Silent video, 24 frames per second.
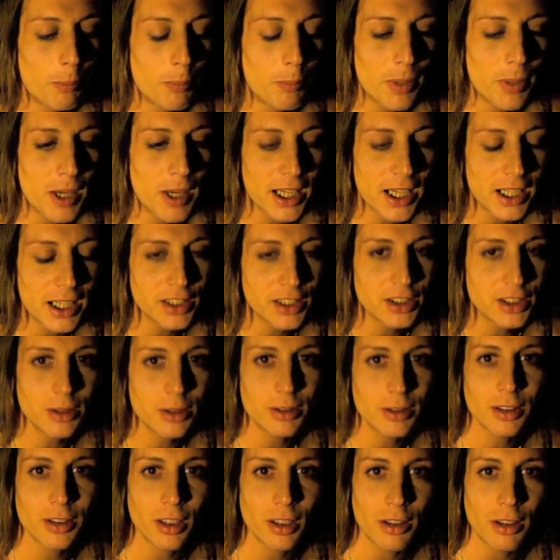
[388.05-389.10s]
but as you
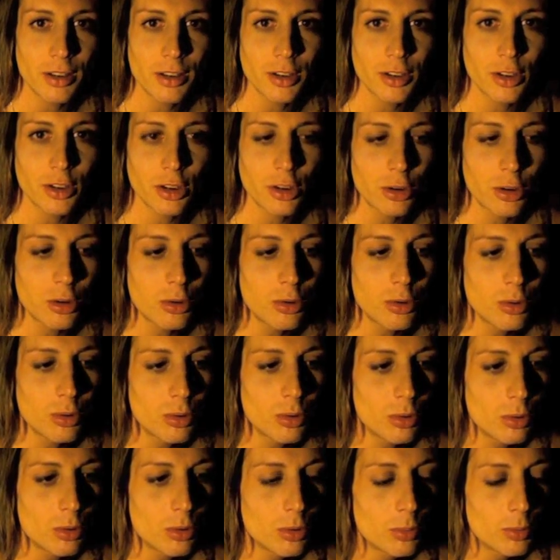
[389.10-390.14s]
start
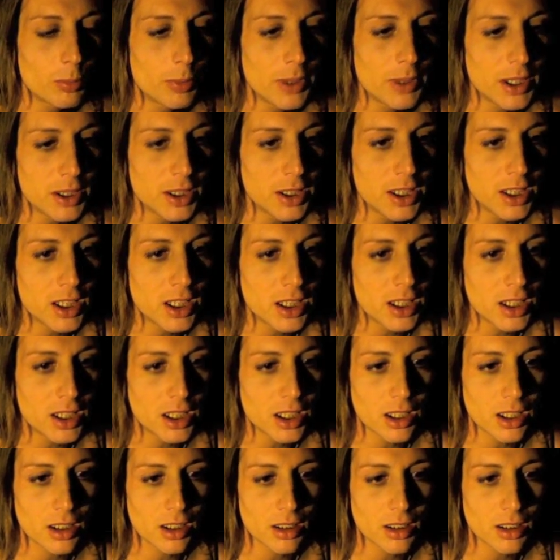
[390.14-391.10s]
to be